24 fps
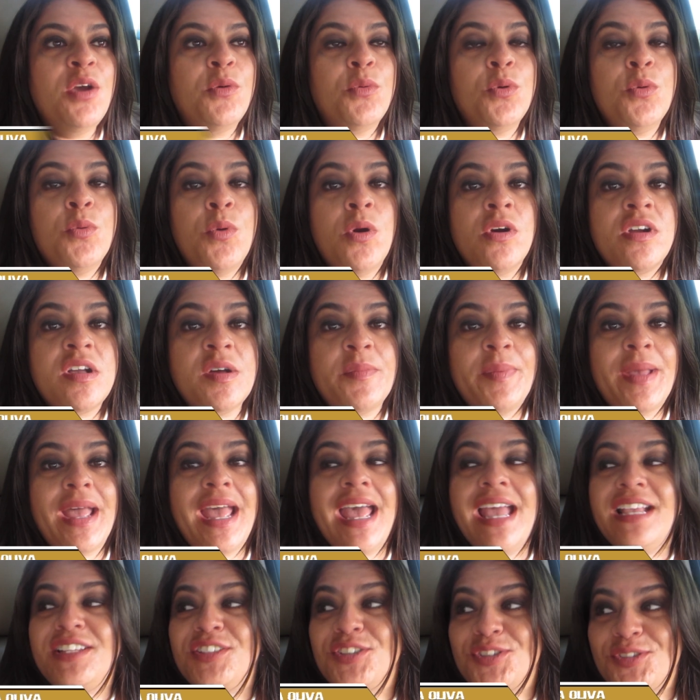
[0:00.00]
We woke up
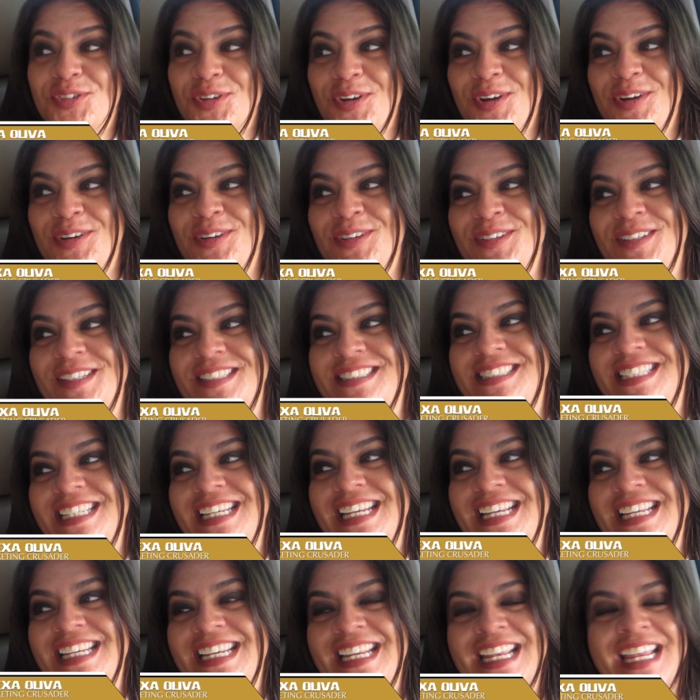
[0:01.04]
extra early
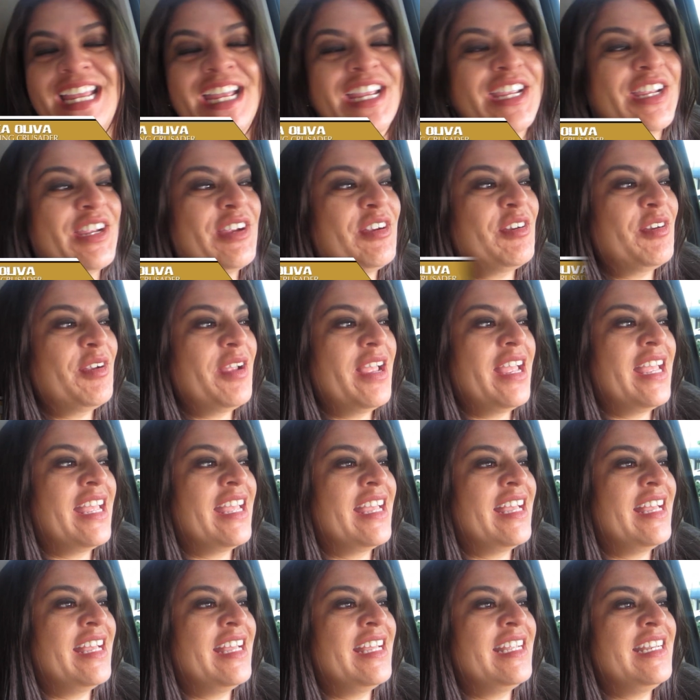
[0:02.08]
today to get here,
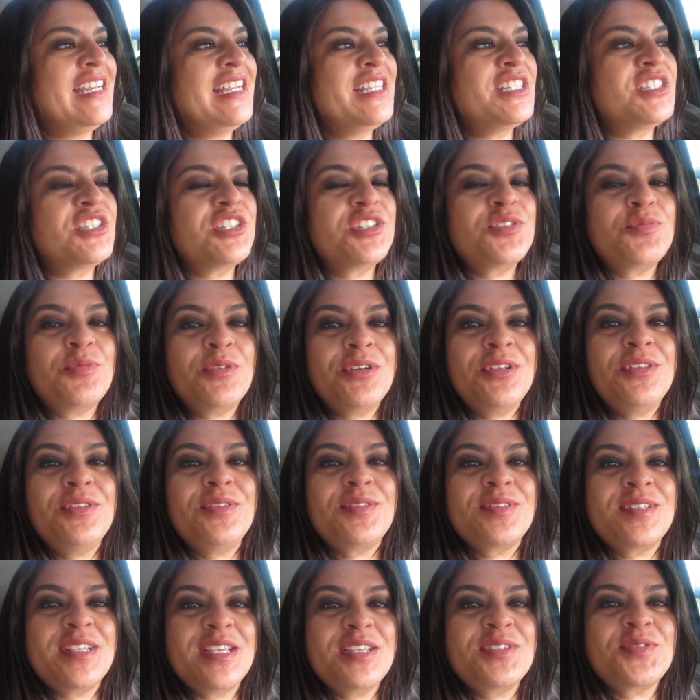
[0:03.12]
and it's just one of
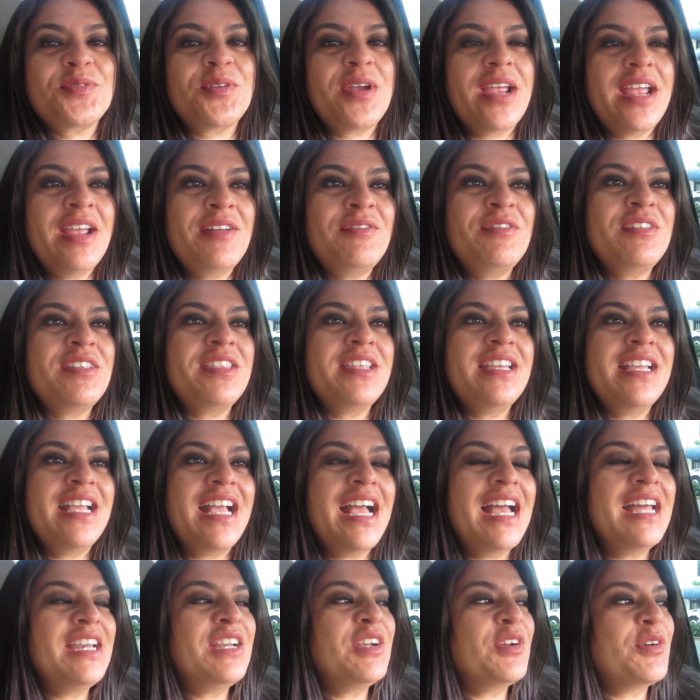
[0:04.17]
those days where everything
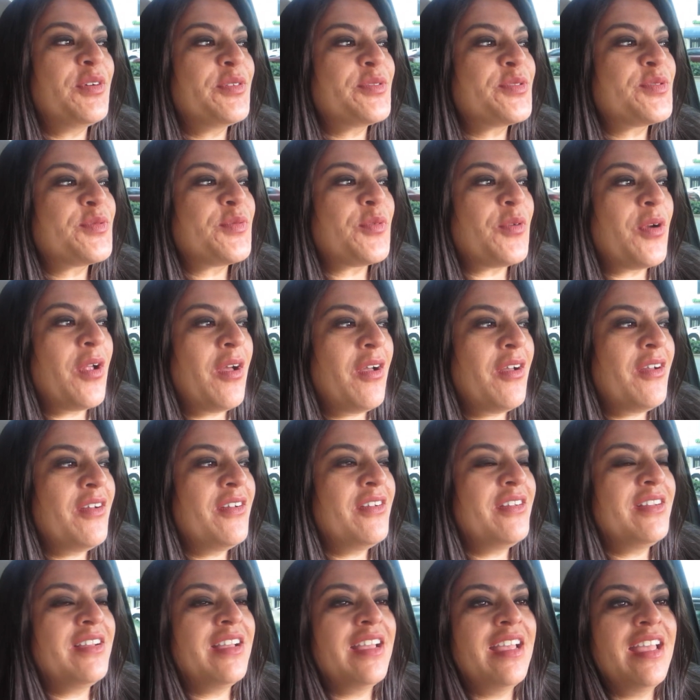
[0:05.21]
kind of goes
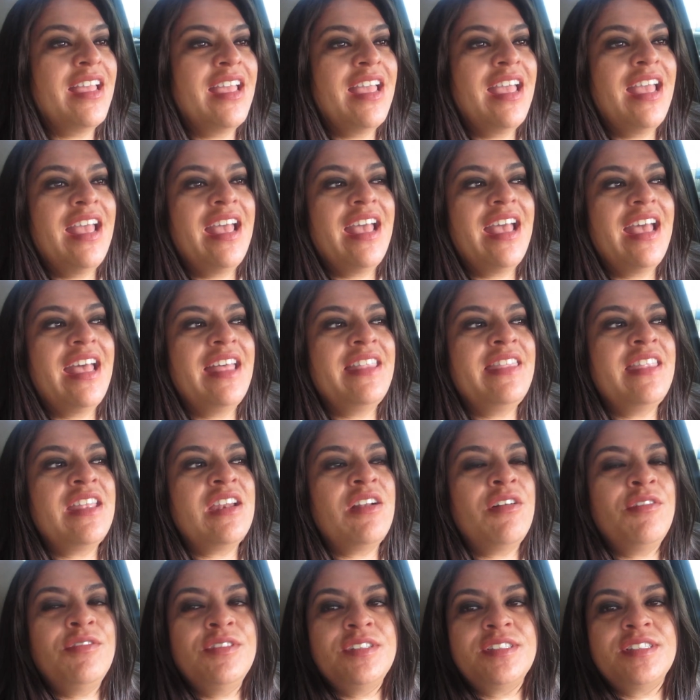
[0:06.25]
wrong and
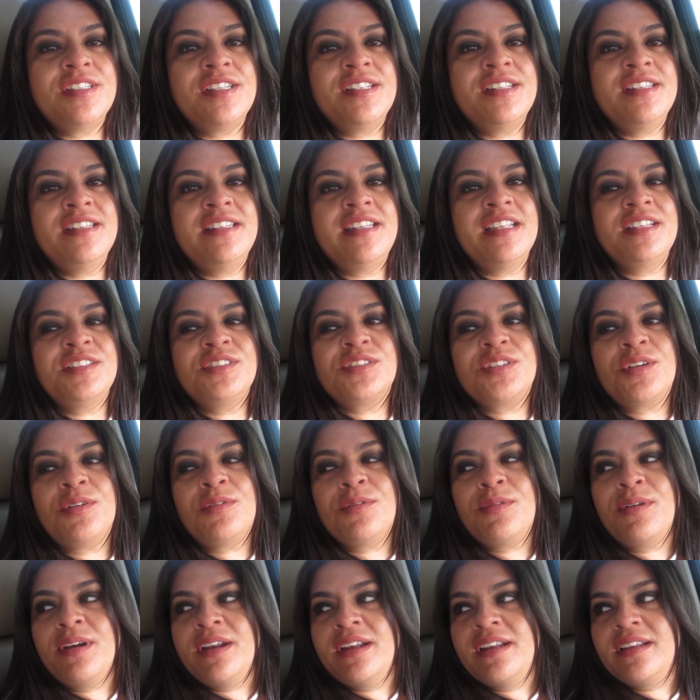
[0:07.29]
then all of a sudden things
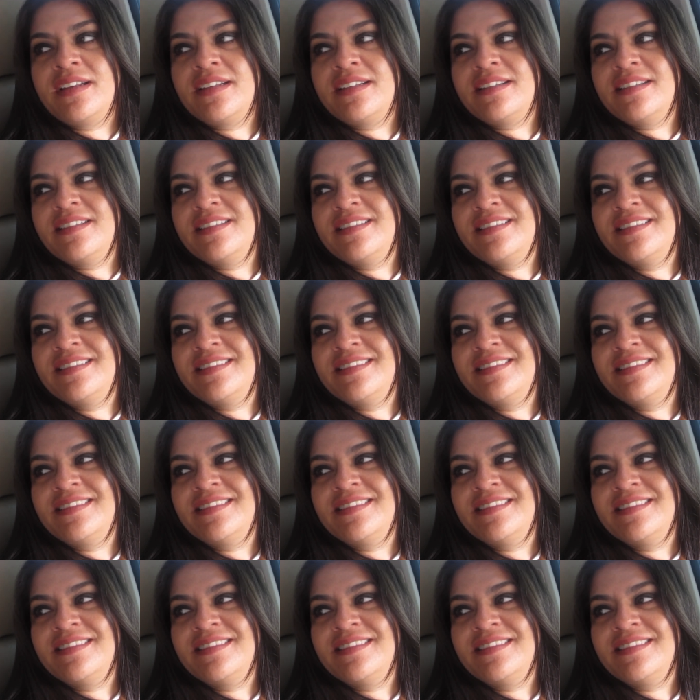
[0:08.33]
go right. Mm-hmm.